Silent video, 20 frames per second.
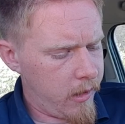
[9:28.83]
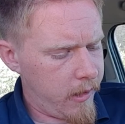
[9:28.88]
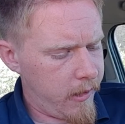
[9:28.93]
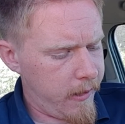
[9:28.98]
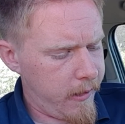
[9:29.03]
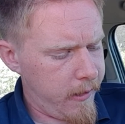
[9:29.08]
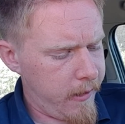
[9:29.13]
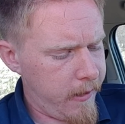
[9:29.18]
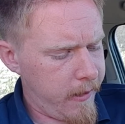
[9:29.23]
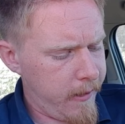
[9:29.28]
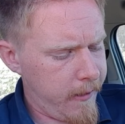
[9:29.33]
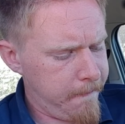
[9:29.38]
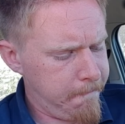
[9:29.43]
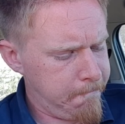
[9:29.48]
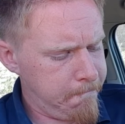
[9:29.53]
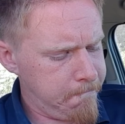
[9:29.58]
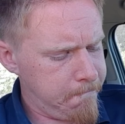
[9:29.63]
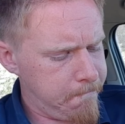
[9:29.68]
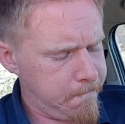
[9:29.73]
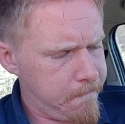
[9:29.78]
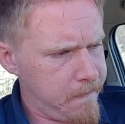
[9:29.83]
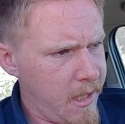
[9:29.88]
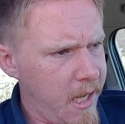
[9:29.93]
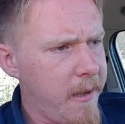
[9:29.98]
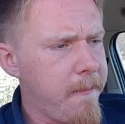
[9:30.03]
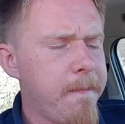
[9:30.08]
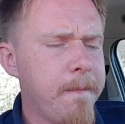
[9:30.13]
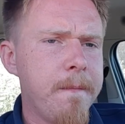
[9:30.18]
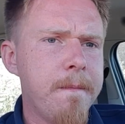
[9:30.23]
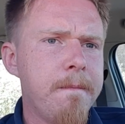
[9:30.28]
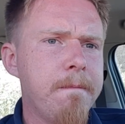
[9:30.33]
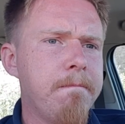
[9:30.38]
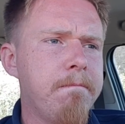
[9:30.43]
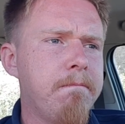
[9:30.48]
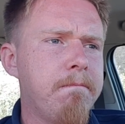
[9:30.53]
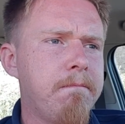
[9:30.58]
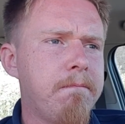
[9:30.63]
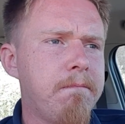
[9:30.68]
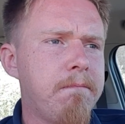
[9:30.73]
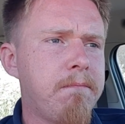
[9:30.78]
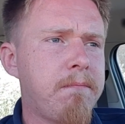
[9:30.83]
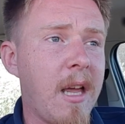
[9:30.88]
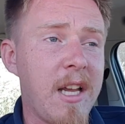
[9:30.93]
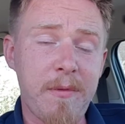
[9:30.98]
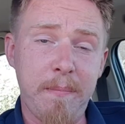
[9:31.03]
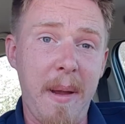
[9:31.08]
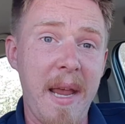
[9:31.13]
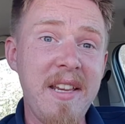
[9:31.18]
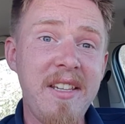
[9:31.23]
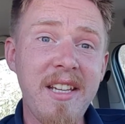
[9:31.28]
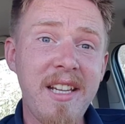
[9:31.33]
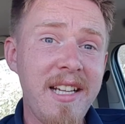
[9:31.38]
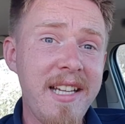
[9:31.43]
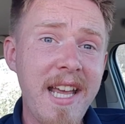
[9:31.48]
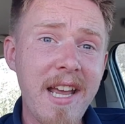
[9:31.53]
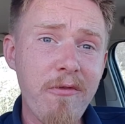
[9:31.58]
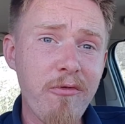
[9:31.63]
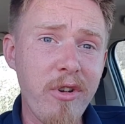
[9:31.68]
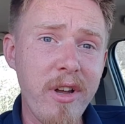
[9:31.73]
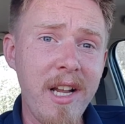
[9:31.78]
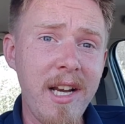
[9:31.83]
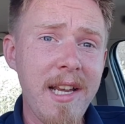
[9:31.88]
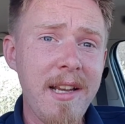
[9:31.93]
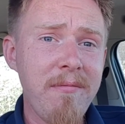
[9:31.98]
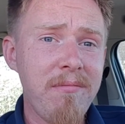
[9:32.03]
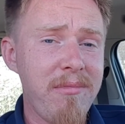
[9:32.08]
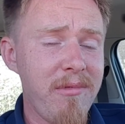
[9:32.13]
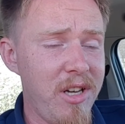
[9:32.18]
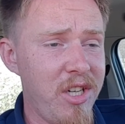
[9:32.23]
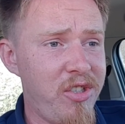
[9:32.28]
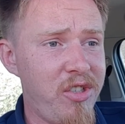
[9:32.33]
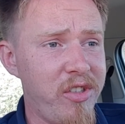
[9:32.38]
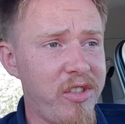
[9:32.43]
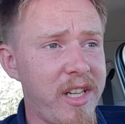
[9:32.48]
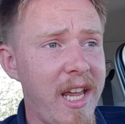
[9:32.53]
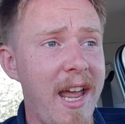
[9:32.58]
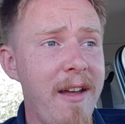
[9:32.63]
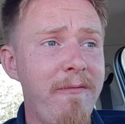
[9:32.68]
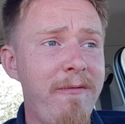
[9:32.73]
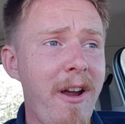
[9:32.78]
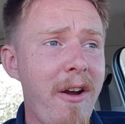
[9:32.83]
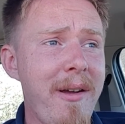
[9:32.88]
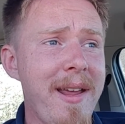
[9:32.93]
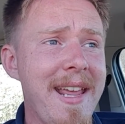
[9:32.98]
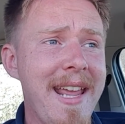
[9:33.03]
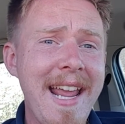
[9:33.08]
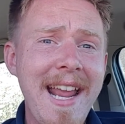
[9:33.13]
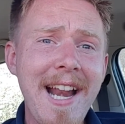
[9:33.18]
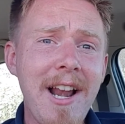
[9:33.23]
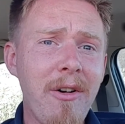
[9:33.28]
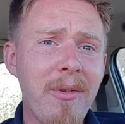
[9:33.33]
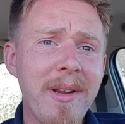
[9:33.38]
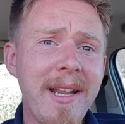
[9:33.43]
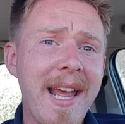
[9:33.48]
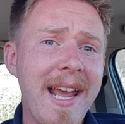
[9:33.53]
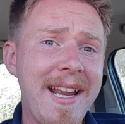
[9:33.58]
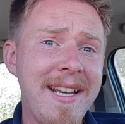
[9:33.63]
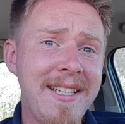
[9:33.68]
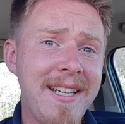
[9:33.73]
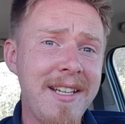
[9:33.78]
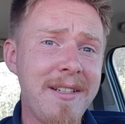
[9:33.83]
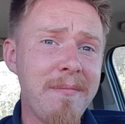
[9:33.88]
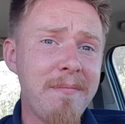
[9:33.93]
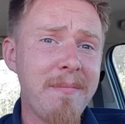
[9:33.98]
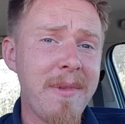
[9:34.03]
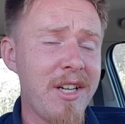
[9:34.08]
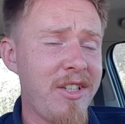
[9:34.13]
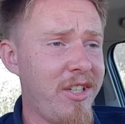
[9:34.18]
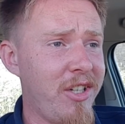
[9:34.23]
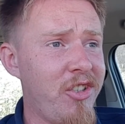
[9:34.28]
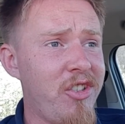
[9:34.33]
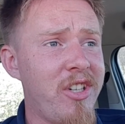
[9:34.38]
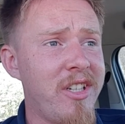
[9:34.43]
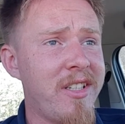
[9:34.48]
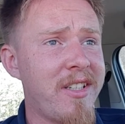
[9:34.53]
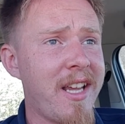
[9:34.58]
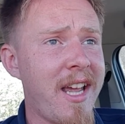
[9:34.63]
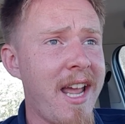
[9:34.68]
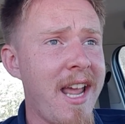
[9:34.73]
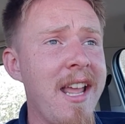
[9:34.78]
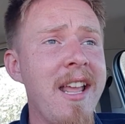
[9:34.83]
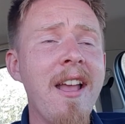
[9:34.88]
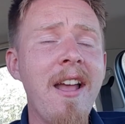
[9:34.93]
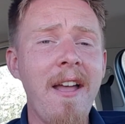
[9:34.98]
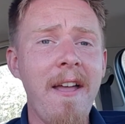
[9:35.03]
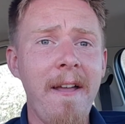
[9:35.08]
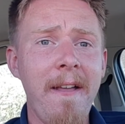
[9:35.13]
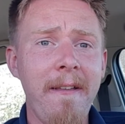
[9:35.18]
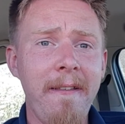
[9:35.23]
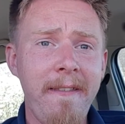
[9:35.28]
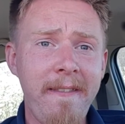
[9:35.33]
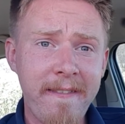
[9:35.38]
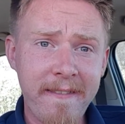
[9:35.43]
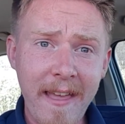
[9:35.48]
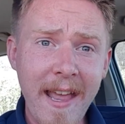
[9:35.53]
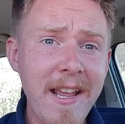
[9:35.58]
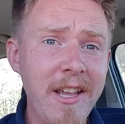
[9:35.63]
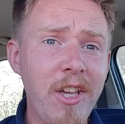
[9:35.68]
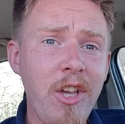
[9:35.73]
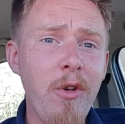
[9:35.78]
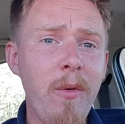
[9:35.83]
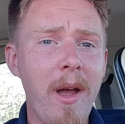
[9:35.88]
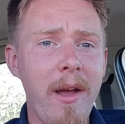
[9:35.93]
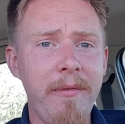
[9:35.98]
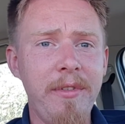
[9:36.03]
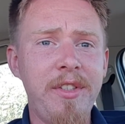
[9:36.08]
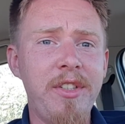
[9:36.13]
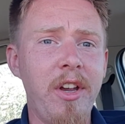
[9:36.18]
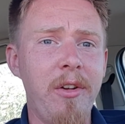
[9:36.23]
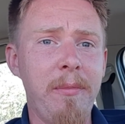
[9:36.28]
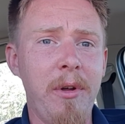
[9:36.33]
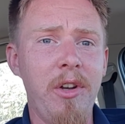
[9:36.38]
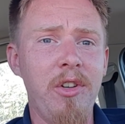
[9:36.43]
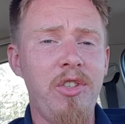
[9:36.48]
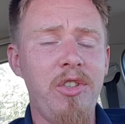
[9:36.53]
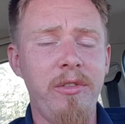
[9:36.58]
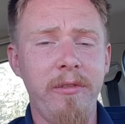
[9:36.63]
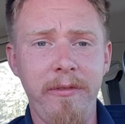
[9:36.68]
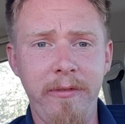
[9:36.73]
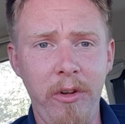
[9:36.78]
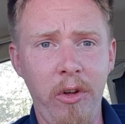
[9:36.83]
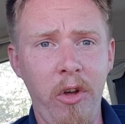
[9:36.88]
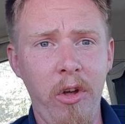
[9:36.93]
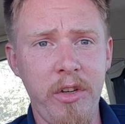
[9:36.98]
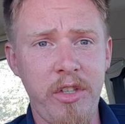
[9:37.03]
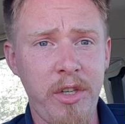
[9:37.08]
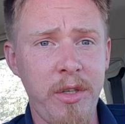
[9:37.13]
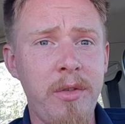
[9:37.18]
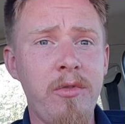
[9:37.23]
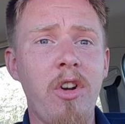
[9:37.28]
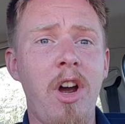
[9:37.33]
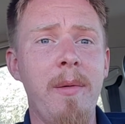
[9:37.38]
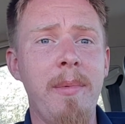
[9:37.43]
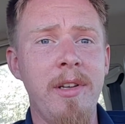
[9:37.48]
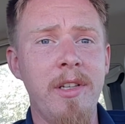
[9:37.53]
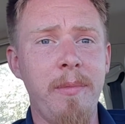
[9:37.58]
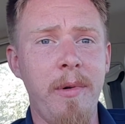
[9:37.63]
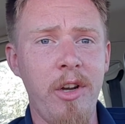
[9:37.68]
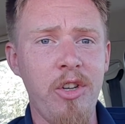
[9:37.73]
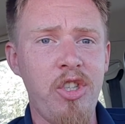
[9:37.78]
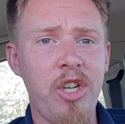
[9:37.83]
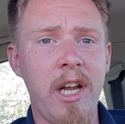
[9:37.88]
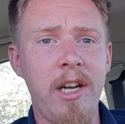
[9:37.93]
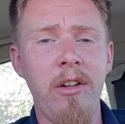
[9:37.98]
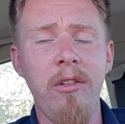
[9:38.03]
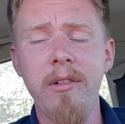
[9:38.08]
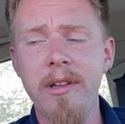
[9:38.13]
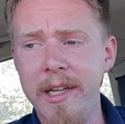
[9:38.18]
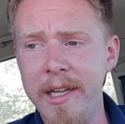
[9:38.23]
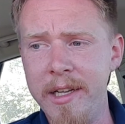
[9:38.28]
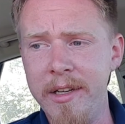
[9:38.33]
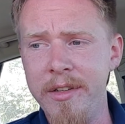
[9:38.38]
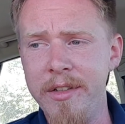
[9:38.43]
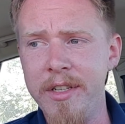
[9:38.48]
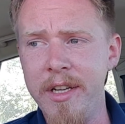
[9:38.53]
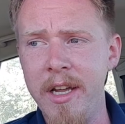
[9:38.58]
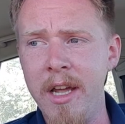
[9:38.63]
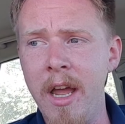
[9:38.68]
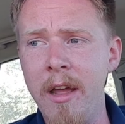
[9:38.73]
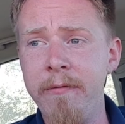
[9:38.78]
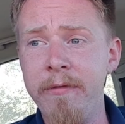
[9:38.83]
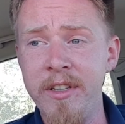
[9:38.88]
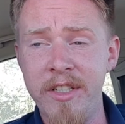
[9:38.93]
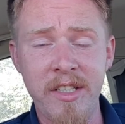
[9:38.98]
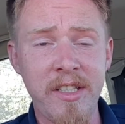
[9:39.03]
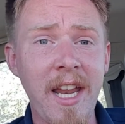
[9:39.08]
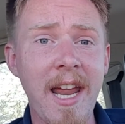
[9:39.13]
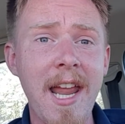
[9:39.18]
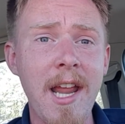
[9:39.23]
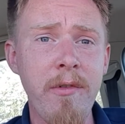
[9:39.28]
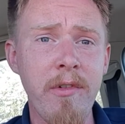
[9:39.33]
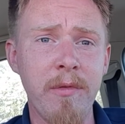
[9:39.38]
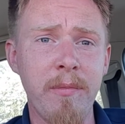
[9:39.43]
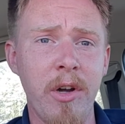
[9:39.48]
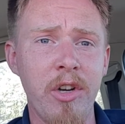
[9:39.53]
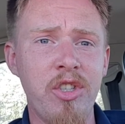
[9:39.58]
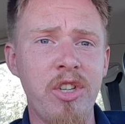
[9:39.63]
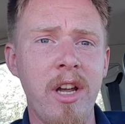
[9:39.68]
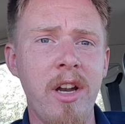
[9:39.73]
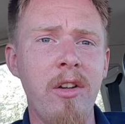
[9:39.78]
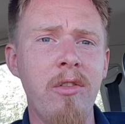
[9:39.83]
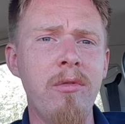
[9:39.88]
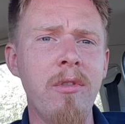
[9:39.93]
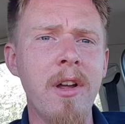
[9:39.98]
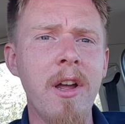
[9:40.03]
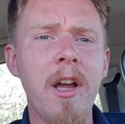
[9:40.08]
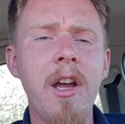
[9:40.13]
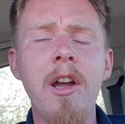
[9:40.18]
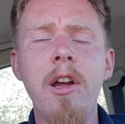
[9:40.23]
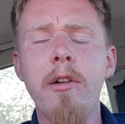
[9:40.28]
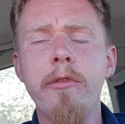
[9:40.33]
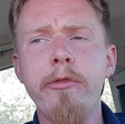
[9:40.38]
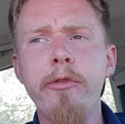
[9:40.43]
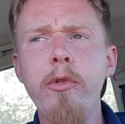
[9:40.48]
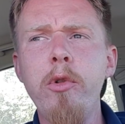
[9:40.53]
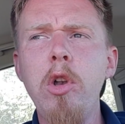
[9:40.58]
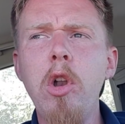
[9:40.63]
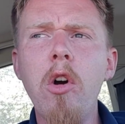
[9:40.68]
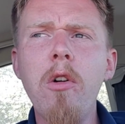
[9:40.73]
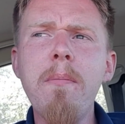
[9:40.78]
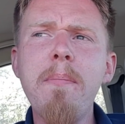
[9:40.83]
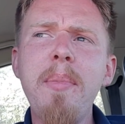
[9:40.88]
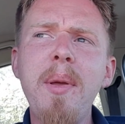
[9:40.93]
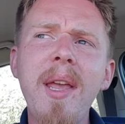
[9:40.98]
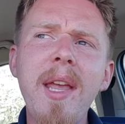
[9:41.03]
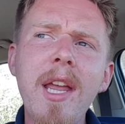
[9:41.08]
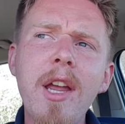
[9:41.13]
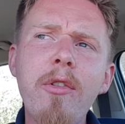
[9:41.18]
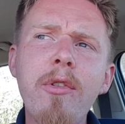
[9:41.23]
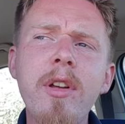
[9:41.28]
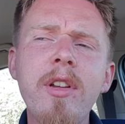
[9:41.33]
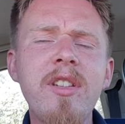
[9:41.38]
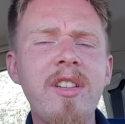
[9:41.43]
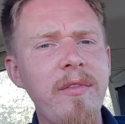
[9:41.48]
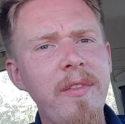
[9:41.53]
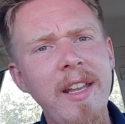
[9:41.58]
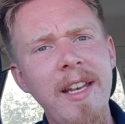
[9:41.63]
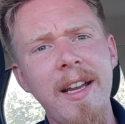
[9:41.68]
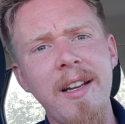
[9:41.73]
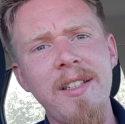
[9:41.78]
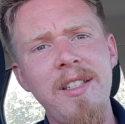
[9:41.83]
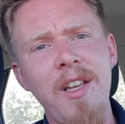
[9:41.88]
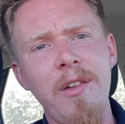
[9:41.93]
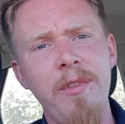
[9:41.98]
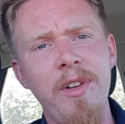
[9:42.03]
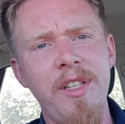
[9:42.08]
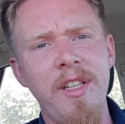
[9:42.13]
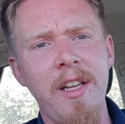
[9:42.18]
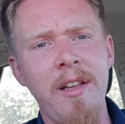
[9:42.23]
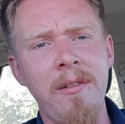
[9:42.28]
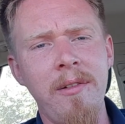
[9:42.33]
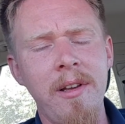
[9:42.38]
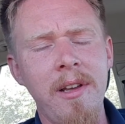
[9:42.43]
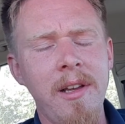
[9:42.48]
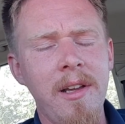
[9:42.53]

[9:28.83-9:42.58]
Yeah, that's basically it, really. It's just a very elongated message to say thank you ever so much for subscribing to my channel and for staying with my channel through long periods of inactivity.